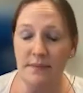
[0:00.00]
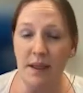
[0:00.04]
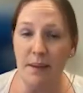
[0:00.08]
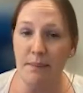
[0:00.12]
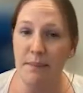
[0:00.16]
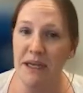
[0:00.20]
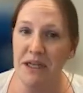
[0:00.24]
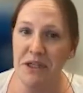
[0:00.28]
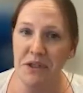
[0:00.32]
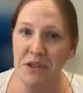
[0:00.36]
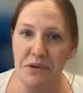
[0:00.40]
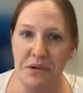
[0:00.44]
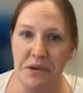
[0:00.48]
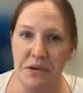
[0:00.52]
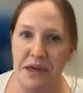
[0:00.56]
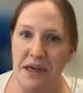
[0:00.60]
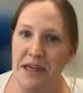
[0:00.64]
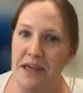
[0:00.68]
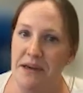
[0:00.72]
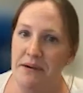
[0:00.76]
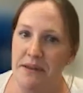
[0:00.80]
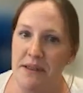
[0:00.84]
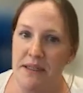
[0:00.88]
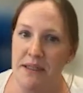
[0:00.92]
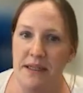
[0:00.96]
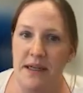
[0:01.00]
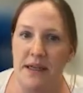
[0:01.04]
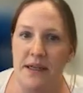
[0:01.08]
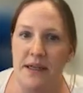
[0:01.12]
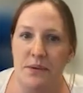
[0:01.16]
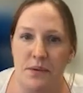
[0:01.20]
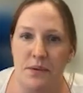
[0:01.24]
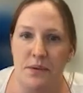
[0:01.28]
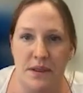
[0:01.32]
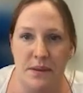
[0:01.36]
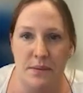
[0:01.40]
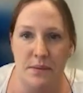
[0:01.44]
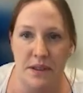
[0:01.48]
Make sure that you understand
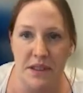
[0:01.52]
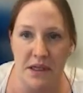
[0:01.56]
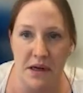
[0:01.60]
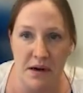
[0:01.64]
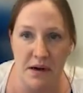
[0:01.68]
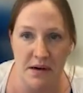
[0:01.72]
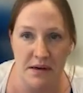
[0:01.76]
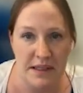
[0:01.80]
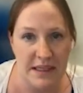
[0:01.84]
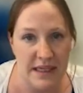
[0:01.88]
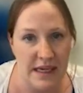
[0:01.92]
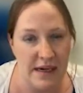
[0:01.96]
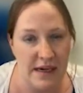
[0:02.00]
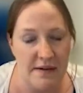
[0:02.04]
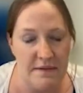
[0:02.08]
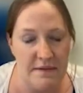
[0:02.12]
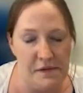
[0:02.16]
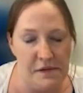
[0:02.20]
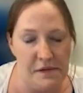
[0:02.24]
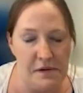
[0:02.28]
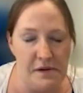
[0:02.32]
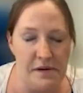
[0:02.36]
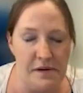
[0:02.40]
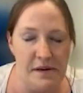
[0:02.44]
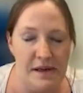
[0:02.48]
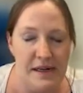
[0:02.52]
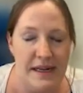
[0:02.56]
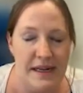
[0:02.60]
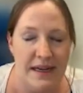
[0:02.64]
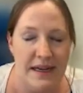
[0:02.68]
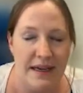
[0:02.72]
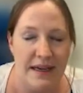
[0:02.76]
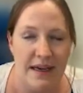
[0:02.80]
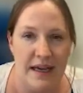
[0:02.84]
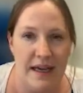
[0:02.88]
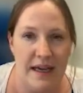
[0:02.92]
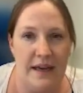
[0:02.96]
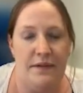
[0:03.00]
what someone's asking for.
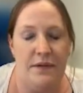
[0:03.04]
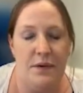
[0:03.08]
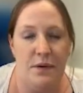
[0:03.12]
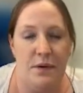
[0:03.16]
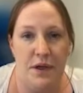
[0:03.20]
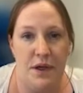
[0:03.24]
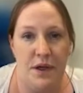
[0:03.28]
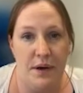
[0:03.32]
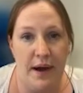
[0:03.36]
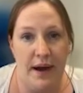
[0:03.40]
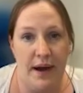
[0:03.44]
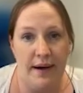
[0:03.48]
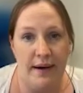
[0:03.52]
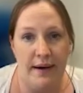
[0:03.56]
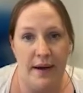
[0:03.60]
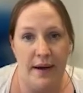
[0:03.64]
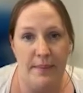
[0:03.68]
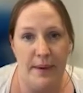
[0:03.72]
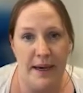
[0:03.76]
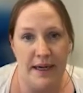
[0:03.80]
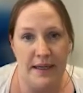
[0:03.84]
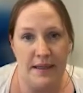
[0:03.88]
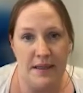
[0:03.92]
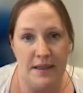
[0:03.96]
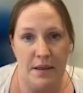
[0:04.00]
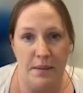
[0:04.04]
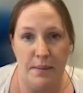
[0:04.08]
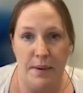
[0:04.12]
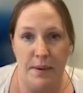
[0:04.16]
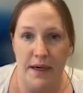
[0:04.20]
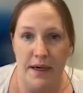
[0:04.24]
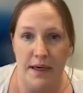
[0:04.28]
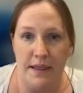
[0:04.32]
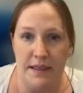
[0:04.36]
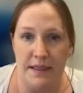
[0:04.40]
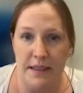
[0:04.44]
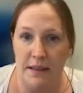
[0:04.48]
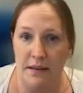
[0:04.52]
If not, you can go back to the
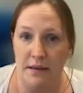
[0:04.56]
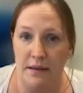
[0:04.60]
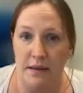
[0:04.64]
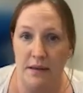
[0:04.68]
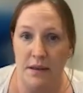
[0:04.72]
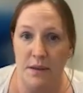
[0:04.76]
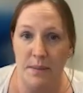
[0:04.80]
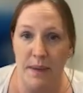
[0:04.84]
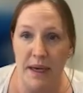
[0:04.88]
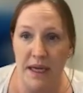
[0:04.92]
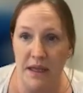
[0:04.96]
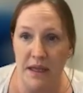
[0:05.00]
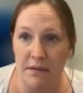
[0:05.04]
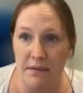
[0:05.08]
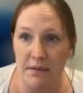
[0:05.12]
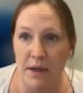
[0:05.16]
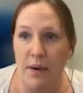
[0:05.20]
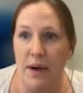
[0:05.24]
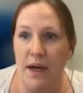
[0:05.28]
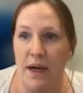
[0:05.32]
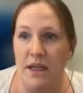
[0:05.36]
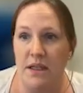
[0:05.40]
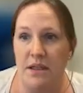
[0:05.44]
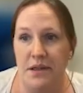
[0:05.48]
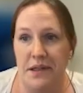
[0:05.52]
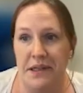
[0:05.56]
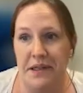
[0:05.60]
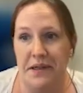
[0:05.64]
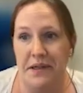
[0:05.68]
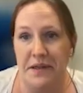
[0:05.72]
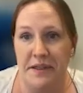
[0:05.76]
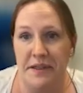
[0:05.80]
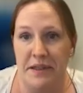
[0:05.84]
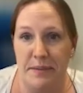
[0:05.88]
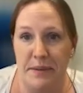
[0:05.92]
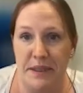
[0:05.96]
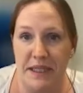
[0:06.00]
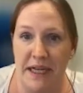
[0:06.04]
person who's made the request. You can
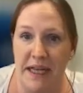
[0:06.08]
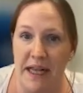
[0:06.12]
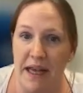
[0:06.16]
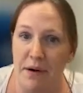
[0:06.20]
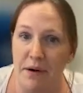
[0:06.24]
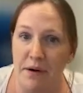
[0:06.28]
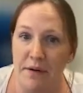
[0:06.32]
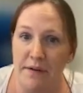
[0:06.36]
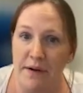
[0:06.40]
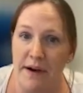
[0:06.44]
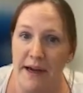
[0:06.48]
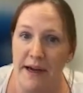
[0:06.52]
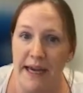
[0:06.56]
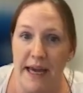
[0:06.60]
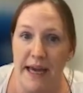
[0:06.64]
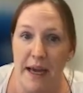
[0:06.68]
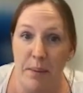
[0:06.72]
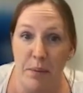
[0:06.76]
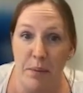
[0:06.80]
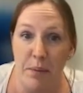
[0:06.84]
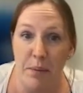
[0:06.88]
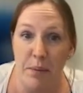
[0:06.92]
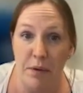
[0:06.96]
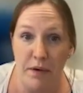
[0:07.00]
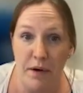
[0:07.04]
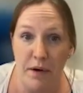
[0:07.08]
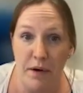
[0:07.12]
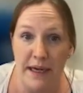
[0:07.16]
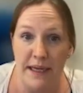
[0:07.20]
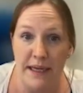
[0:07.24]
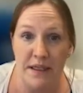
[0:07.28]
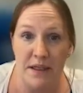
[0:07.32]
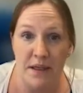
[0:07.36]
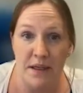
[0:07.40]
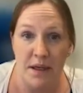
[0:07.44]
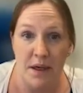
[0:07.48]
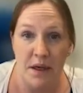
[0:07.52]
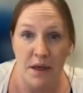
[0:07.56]
ask them to clarify it and
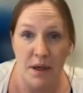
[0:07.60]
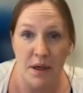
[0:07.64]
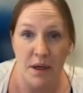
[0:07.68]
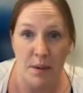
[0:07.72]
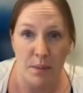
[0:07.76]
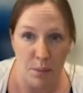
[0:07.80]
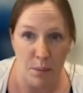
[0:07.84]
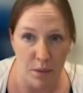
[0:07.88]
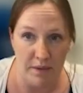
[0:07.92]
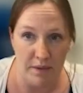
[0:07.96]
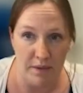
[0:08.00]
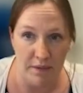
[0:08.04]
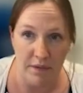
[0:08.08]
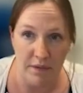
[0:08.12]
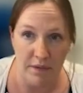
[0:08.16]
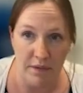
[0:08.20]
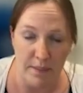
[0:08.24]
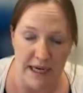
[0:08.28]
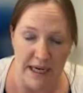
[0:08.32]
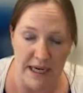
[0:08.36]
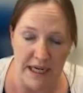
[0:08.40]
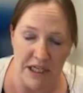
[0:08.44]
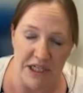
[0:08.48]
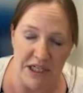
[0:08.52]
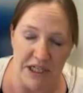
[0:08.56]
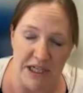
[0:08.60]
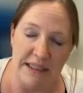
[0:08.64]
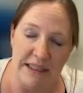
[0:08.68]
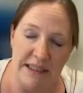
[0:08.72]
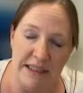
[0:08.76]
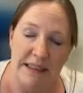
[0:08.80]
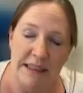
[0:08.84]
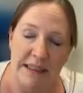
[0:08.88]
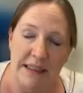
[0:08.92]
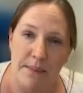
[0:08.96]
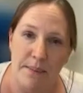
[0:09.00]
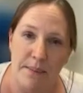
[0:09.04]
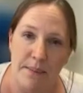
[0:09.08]
provide more information.
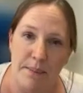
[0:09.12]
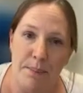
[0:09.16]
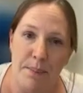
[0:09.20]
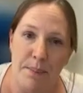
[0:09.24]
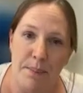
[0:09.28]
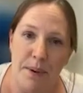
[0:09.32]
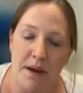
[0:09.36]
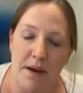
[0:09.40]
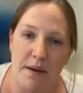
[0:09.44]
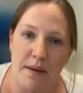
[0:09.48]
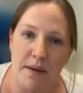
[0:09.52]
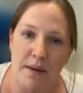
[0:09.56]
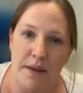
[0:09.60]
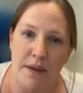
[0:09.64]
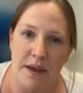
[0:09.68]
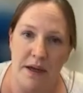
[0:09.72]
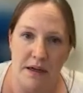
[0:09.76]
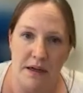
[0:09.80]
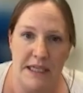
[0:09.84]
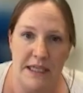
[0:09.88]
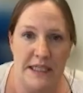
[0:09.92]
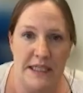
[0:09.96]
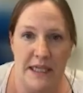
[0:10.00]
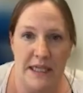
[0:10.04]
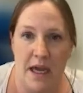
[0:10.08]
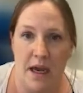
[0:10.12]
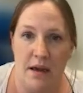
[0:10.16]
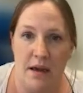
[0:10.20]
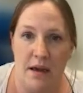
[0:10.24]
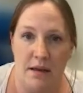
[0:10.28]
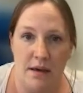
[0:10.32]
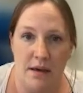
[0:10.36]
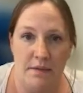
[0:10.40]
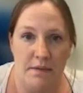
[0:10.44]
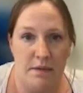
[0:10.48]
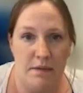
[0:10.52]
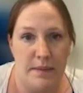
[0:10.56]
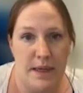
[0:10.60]
But the ICA,
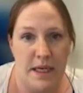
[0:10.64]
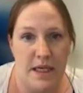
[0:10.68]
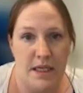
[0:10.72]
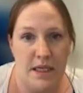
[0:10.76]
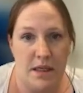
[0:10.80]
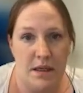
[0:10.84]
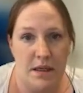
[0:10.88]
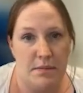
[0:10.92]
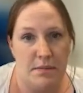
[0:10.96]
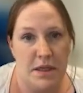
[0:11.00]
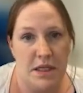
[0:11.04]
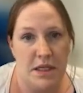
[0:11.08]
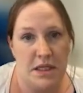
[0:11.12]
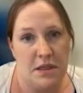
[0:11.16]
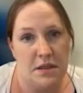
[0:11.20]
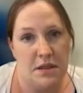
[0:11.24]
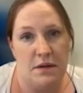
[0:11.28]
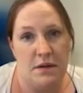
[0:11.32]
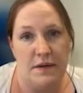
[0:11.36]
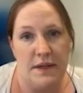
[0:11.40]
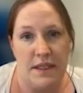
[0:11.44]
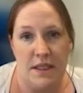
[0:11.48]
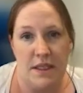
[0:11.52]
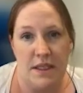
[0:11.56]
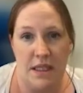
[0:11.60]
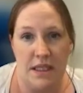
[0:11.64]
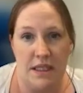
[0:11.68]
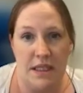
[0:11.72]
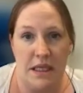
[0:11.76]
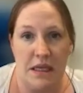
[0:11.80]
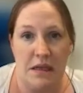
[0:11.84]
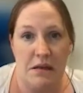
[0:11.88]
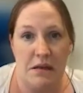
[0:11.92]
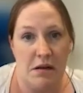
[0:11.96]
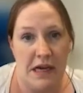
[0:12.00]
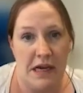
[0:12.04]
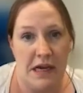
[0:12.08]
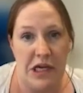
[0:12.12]
the Information Commissioner's Office,
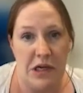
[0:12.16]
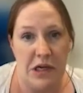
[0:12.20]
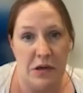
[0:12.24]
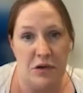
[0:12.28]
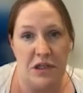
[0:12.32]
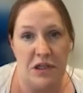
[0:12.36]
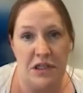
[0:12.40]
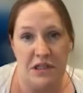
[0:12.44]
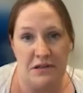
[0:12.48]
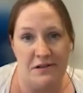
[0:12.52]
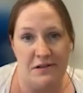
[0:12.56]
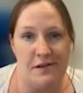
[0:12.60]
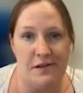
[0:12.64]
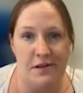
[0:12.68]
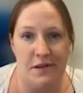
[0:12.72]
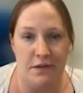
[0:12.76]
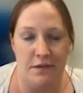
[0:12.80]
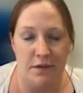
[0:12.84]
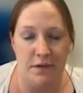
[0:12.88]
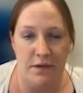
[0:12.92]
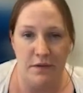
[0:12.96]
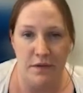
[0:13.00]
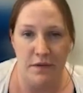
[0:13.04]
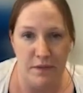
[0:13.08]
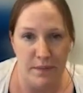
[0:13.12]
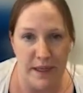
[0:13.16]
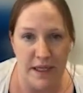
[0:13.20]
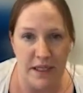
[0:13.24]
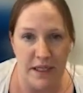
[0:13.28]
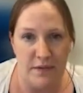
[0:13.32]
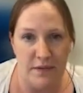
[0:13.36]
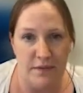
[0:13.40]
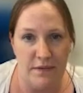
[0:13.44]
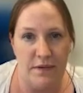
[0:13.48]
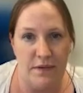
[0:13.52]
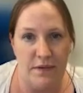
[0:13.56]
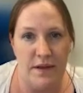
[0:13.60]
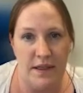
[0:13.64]
doesn't like you just to ask for
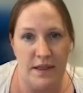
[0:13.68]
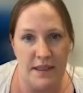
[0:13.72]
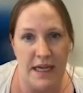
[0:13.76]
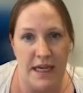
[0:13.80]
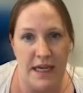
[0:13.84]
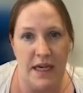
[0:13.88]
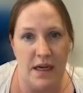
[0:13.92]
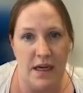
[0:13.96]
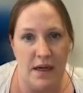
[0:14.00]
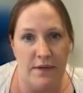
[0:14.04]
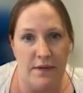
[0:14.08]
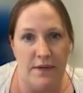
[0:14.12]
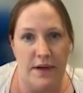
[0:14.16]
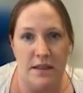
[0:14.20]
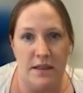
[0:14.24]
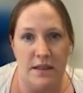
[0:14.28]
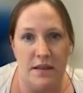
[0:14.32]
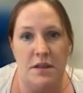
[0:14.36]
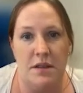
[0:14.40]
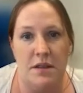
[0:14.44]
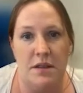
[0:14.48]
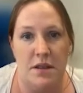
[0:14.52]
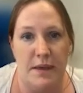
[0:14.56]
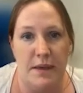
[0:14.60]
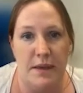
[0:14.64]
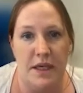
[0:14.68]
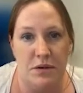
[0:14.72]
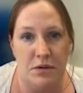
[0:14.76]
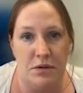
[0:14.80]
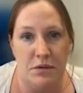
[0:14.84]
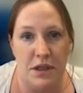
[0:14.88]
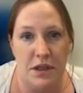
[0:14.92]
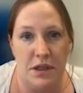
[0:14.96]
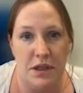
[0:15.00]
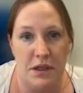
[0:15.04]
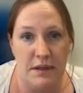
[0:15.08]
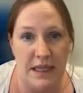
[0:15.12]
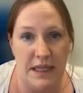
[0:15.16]
information for the sake of it. So do make
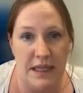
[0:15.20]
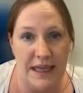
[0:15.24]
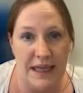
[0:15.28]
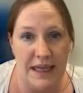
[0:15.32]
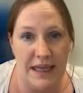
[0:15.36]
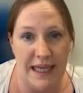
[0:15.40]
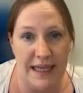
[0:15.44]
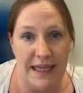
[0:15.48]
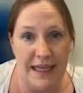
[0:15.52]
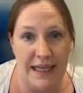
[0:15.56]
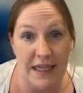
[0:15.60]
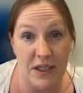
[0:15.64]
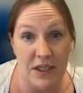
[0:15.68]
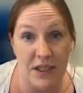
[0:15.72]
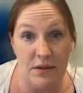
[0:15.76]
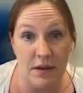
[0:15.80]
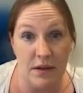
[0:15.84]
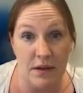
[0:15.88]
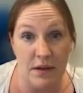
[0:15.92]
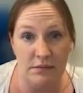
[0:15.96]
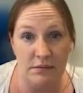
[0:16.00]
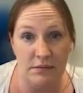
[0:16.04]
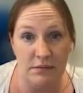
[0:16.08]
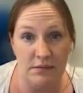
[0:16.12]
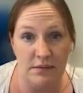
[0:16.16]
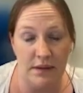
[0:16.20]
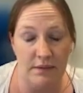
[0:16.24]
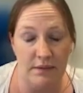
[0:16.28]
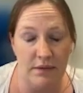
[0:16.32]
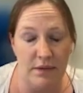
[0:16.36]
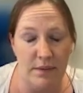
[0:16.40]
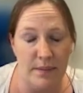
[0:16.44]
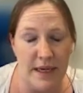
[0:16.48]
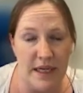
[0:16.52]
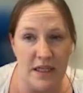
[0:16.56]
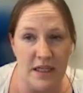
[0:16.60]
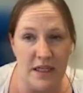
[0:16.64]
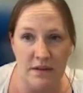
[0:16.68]
sure you need that extra
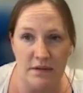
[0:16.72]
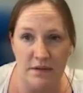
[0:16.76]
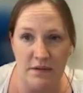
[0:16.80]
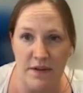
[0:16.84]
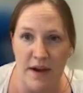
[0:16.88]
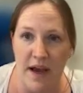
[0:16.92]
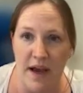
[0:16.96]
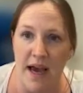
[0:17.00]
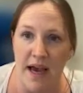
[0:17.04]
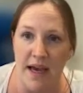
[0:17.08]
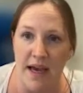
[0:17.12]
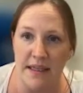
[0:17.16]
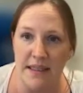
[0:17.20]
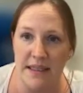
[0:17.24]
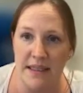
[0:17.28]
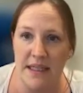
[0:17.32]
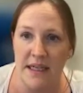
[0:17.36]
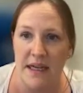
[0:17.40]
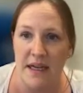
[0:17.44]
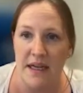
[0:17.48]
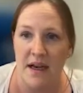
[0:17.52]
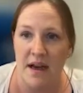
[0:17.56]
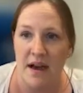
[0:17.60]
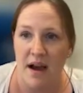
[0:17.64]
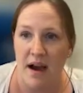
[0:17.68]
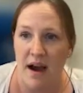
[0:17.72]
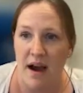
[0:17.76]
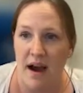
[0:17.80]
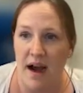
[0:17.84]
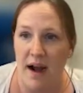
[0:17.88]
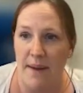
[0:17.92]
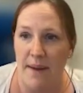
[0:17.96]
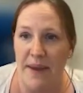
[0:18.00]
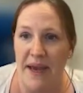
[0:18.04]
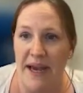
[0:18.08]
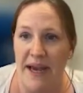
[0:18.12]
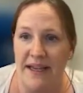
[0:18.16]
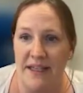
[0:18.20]
information first.
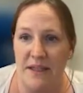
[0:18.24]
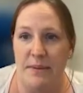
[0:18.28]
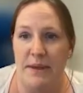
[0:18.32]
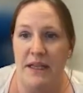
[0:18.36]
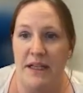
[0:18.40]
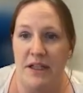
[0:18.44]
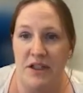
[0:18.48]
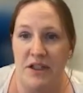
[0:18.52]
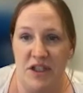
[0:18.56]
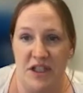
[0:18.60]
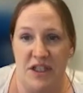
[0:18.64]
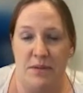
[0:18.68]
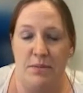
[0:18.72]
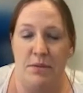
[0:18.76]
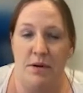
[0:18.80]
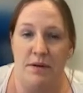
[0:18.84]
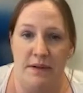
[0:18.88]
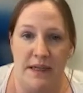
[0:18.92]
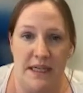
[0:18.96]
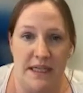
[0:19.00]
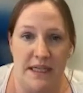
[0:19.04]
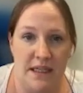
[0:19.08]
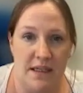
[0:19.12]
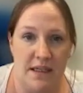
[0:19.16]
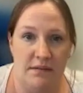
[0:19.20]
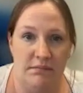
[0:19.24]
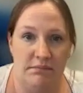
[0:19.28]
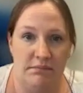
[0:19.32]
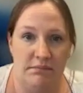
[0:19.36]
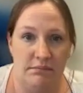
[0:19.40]
There has to be a legitimate reason